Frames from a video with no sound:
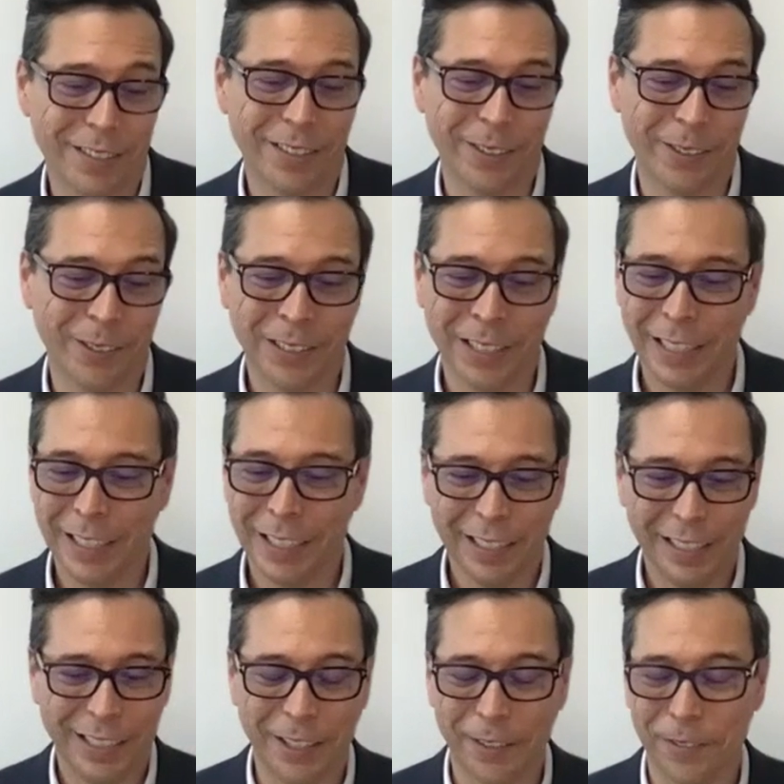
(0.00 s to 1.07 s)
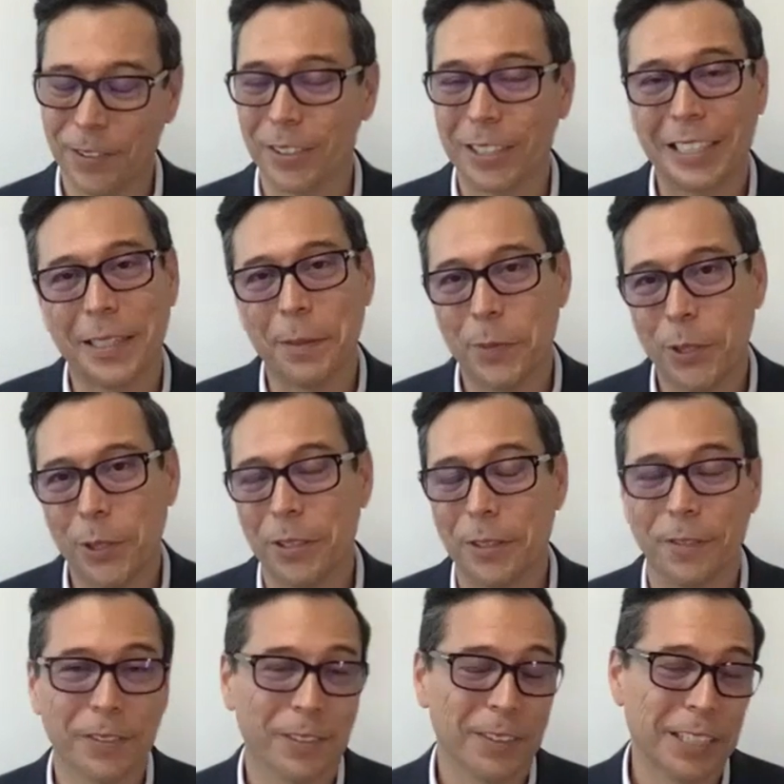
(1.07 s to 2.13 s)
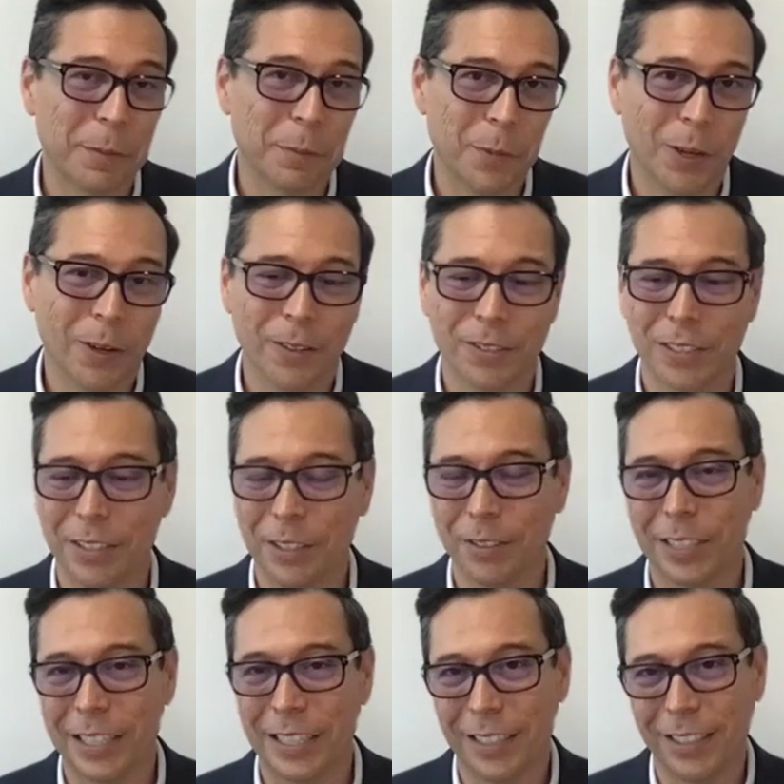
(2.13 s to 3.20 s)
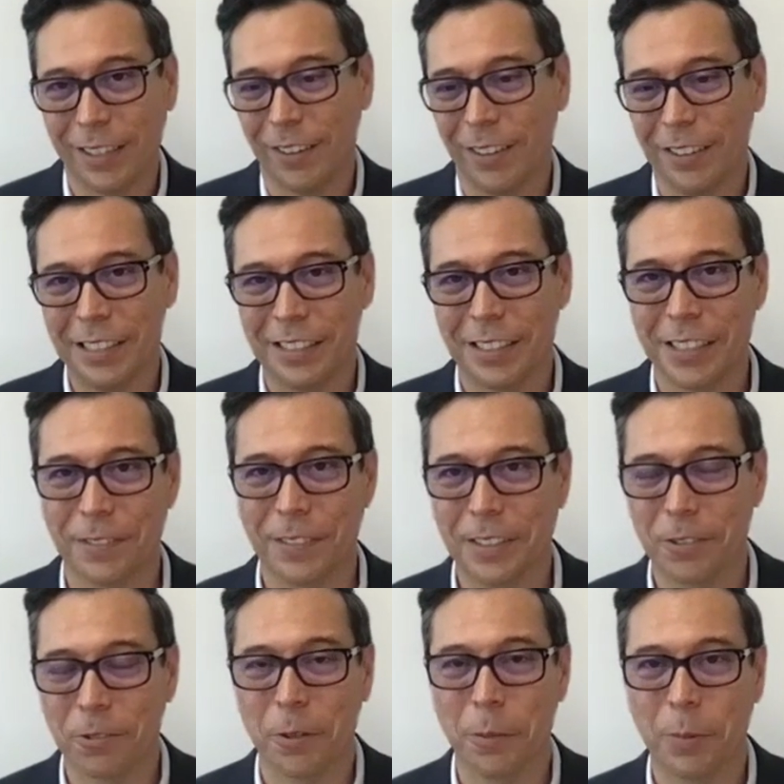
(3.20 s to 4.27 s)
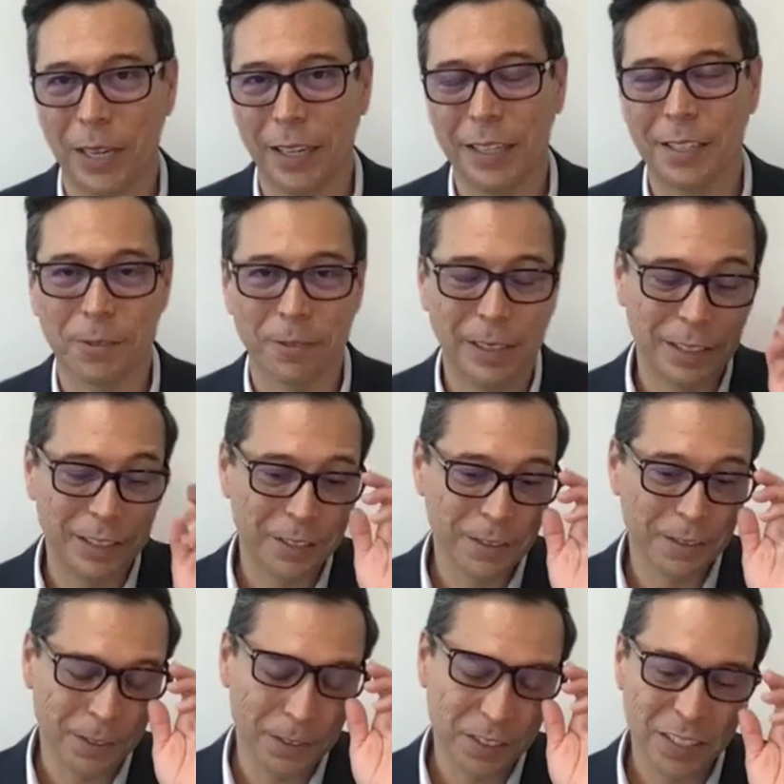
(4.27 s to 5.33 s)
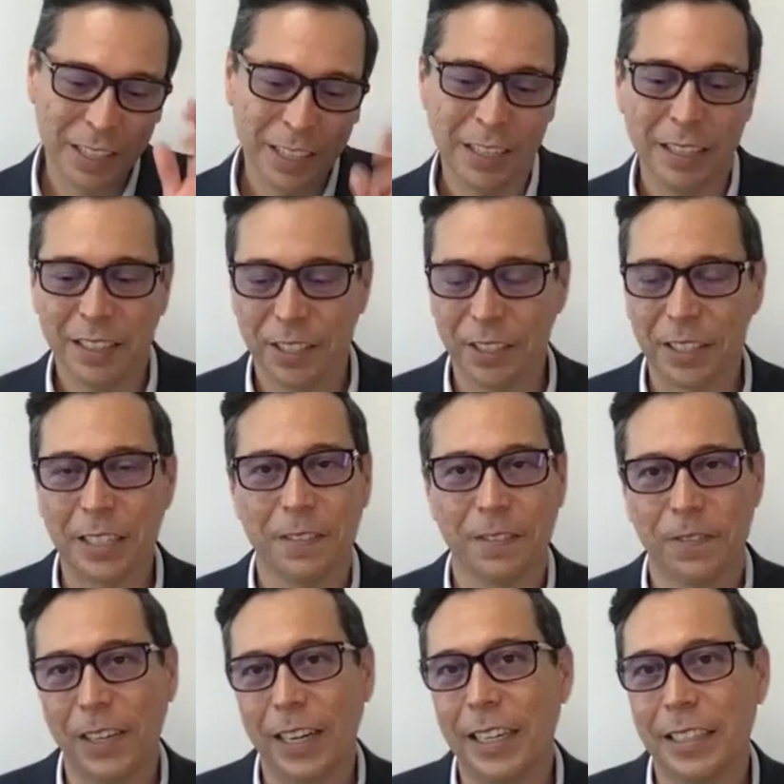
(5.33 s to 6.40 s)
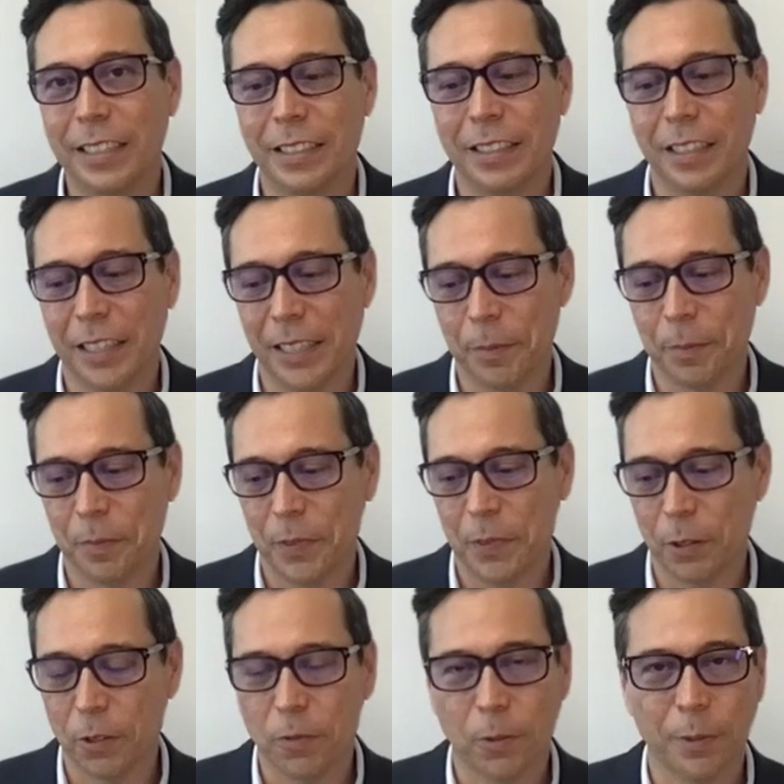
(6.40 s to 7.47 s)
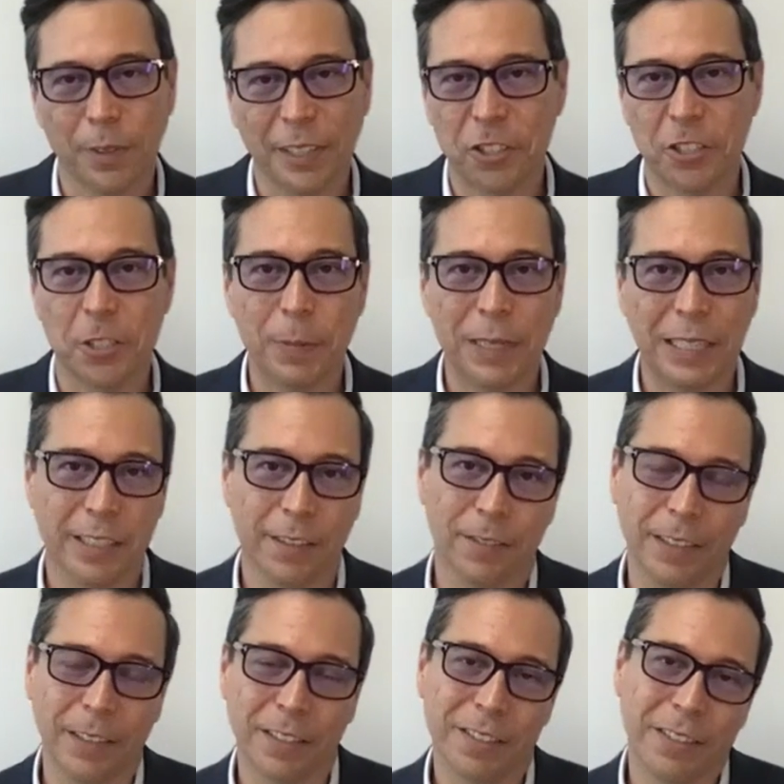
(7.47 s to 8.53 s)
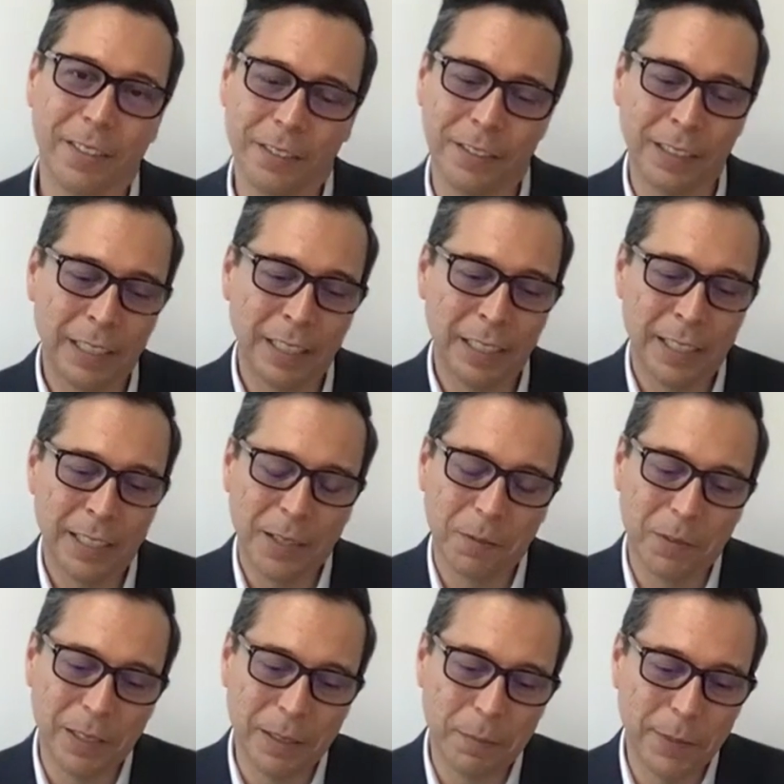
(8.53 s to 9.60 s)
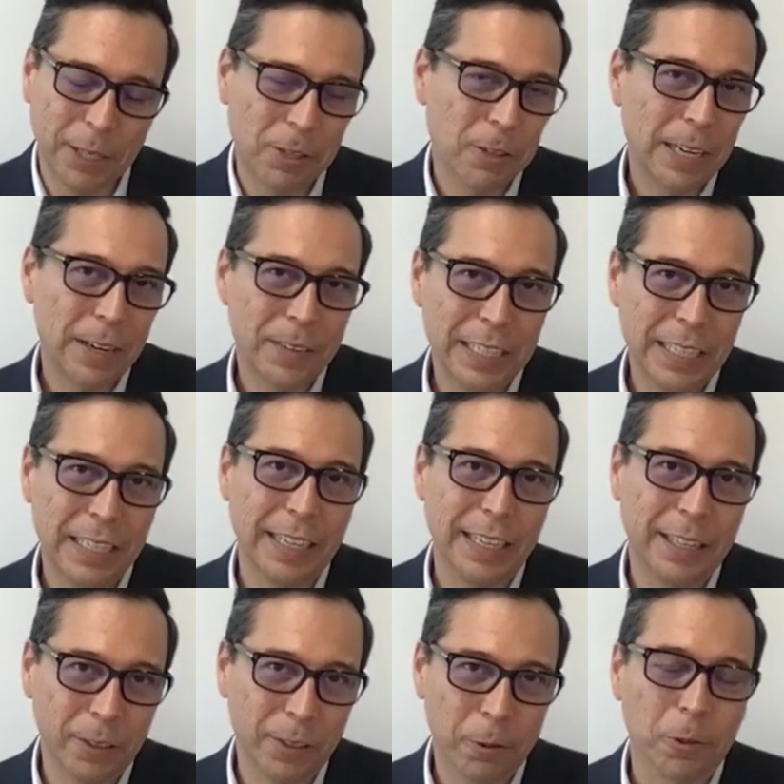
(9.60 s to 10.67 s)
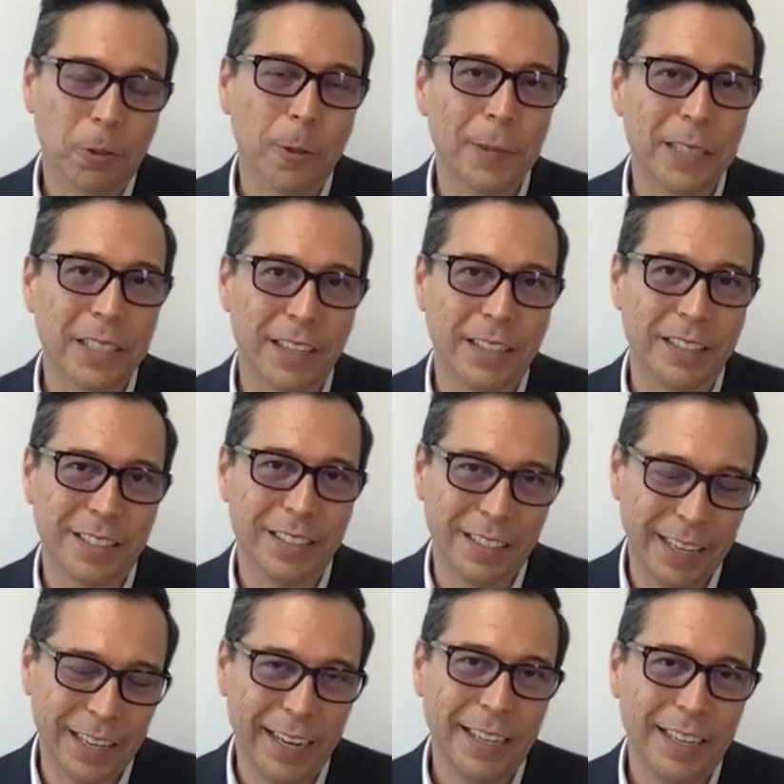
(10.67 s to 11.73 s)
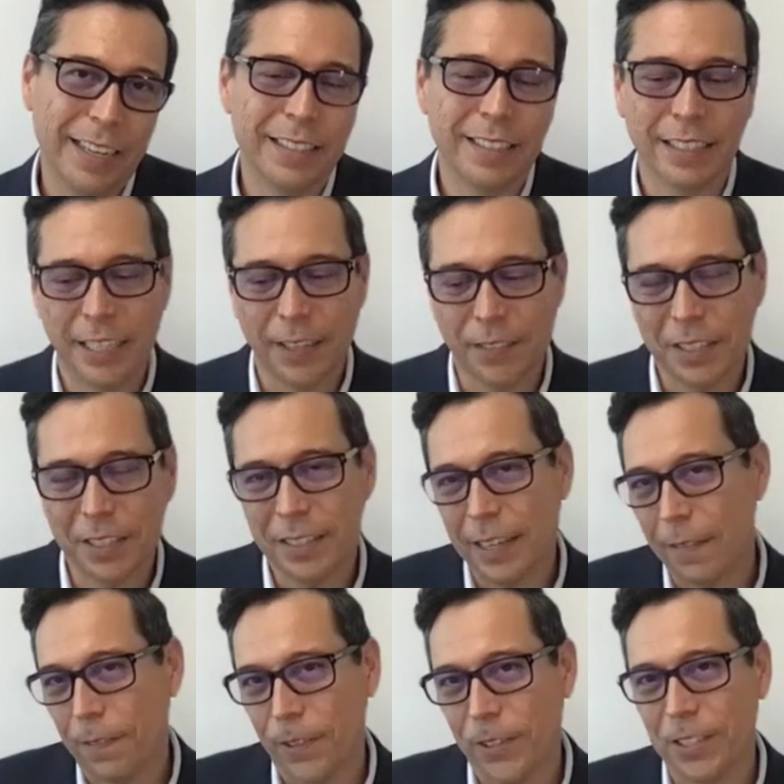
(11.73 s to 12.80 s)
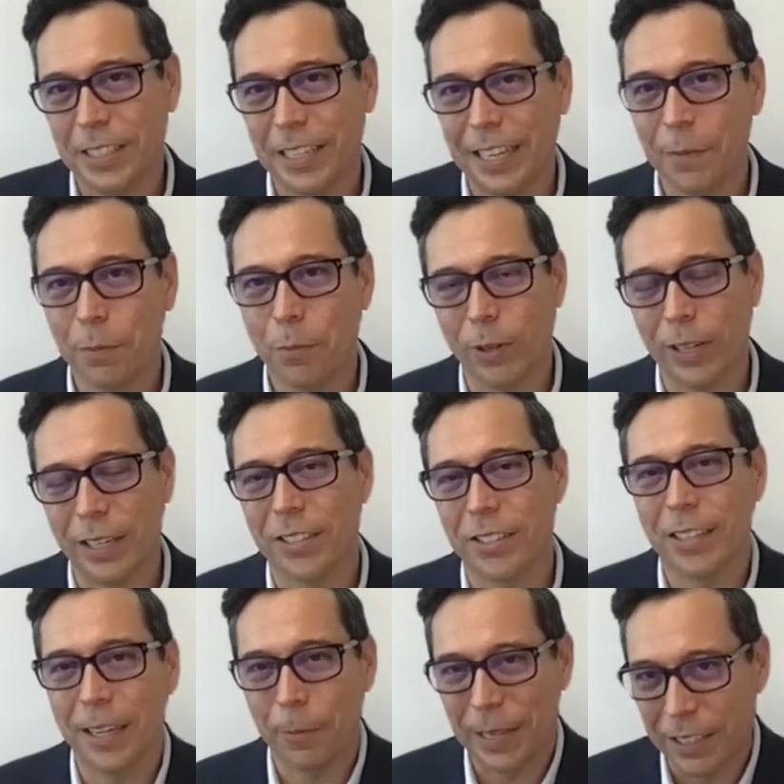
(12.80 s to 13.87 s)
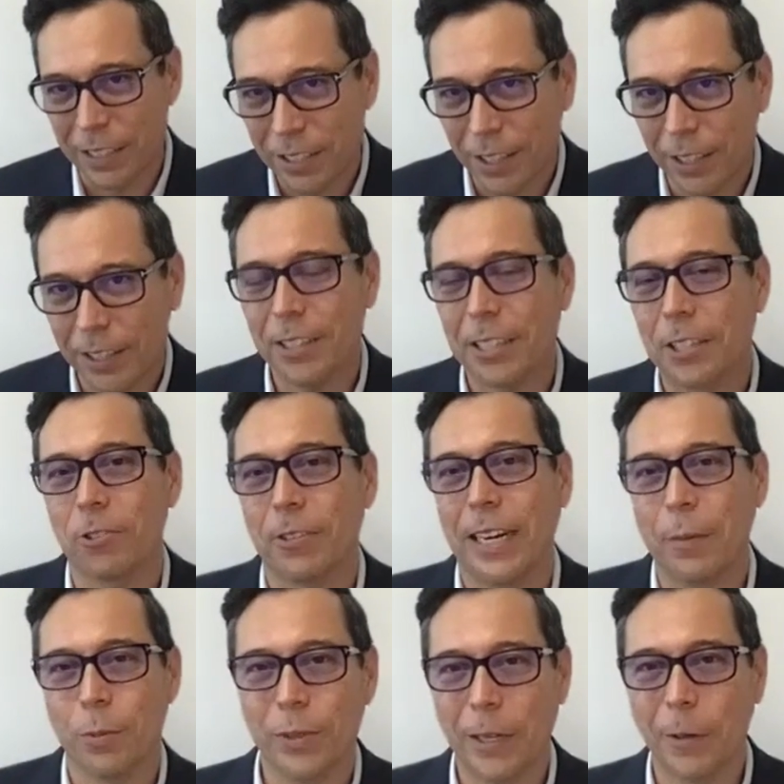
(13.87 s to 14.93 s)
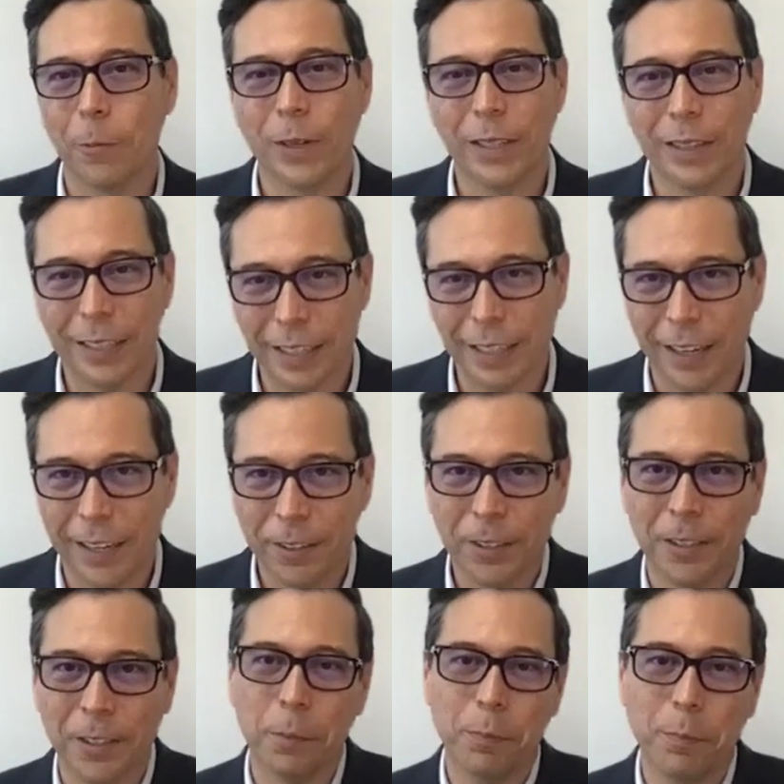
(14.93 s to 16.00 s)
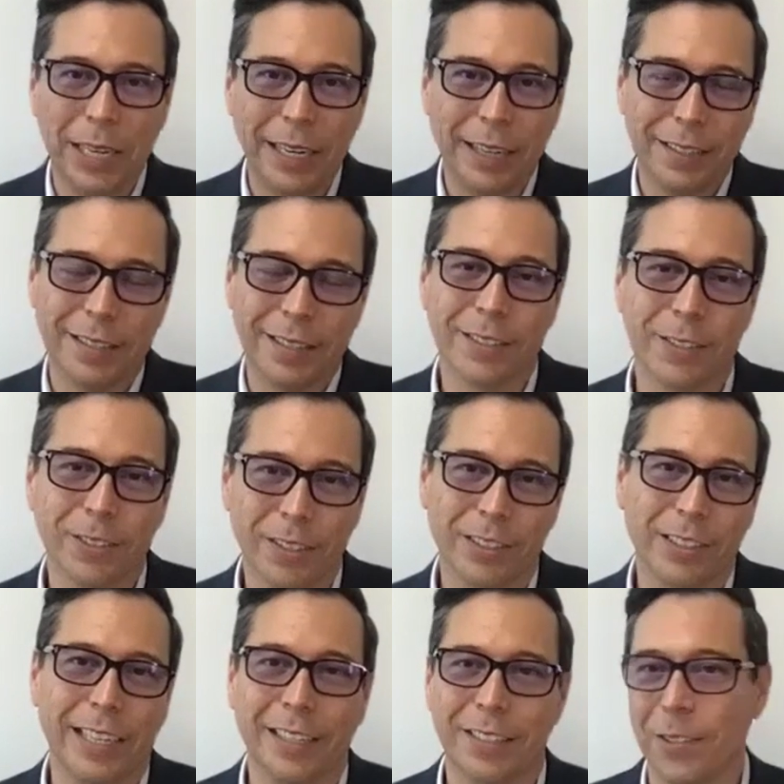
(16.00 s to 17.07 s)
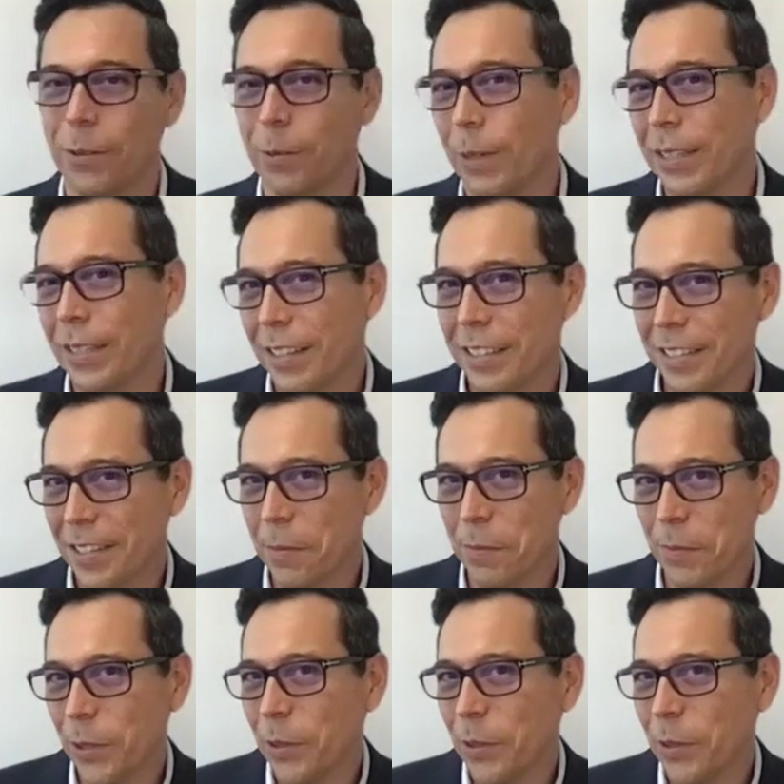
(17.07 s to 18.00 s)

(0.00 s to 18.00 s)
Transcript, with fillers: So, you know, if you look at the moon, if you look at Mars, and you look at all these different sort of bodies around the universe, you're going to find um, those formulations being different. So, what microgravity in low Earth orbit does today is it gives us that first data point so that we can start to extrapolate what the other pieces look like. So, what yeah. does